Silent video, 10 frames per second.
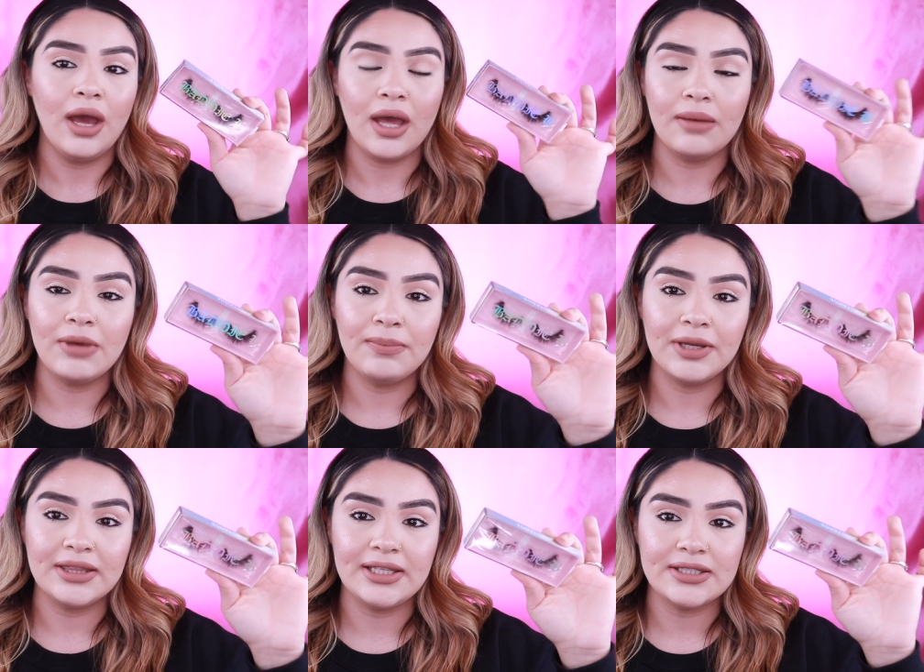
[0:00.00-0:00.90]
um
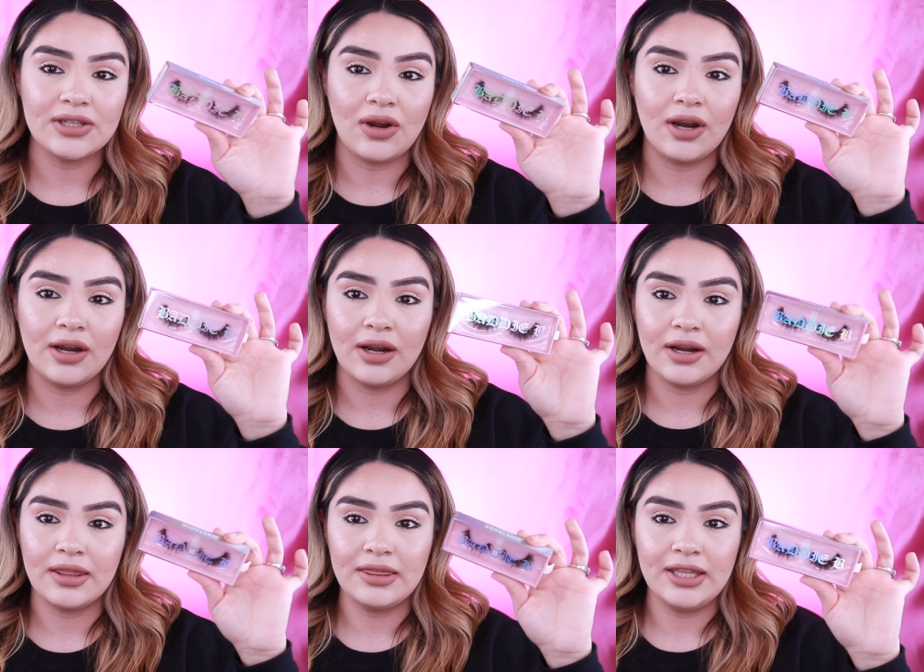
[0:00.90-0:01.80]
but these
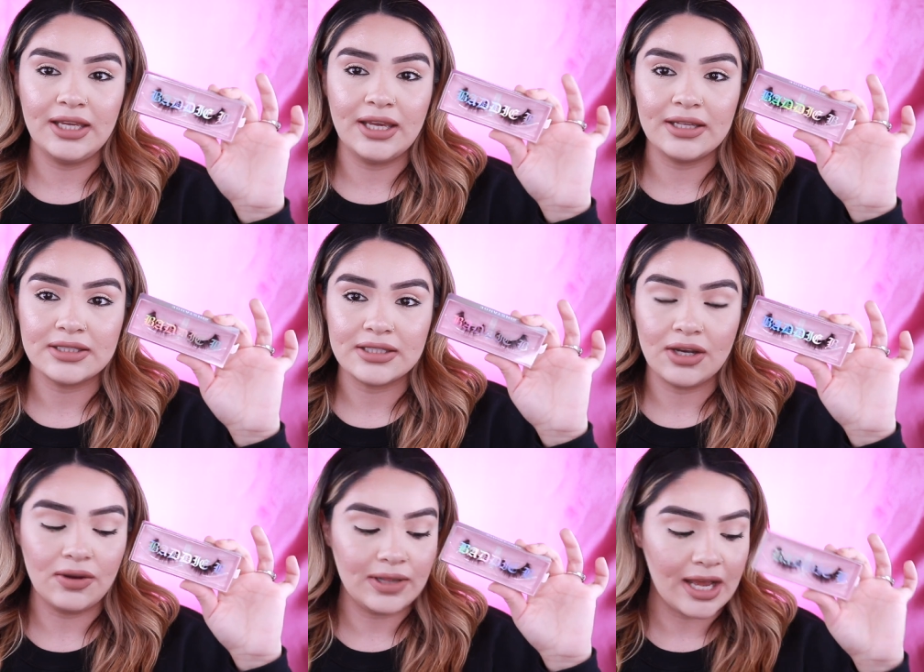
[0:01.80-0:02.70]
are the
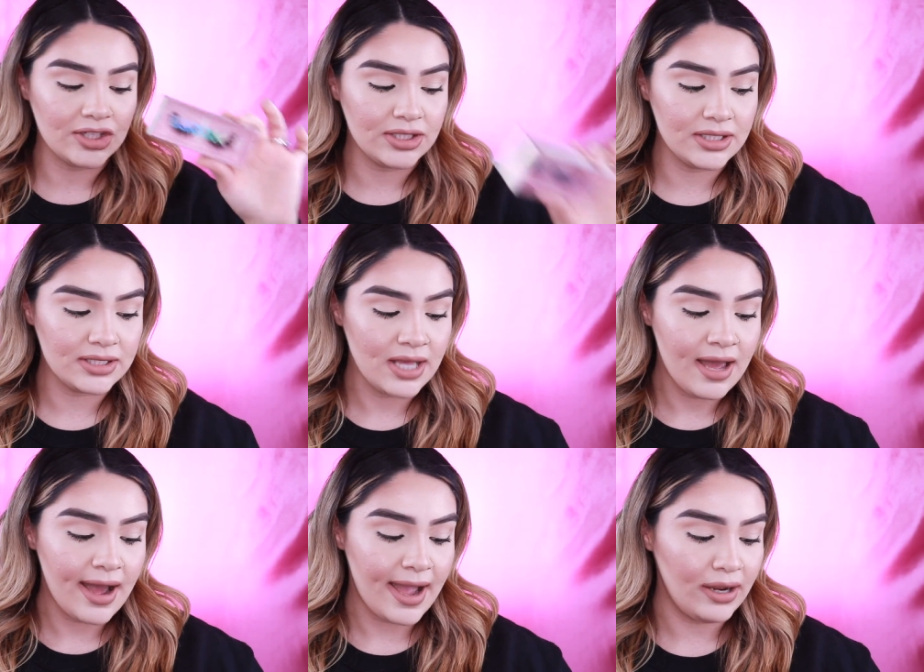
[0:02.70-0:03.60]
instaho lashes
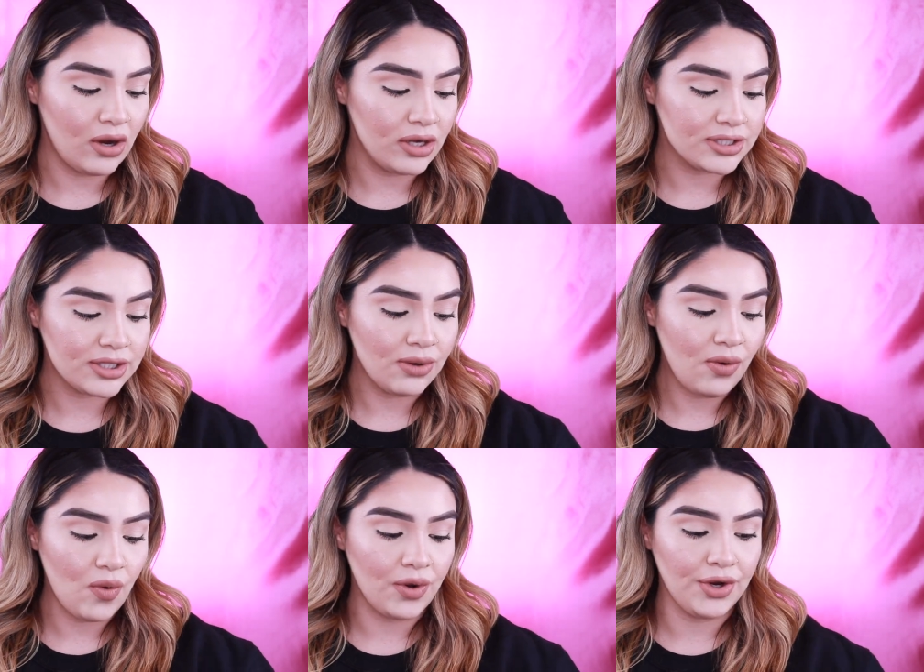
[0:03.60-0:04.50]
i
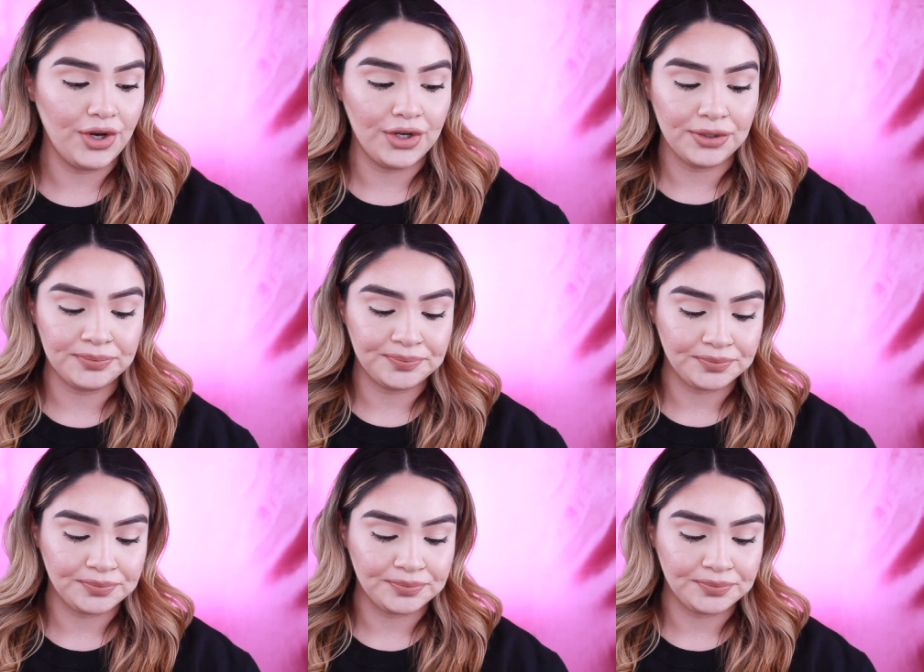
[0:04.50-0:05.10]
also ordered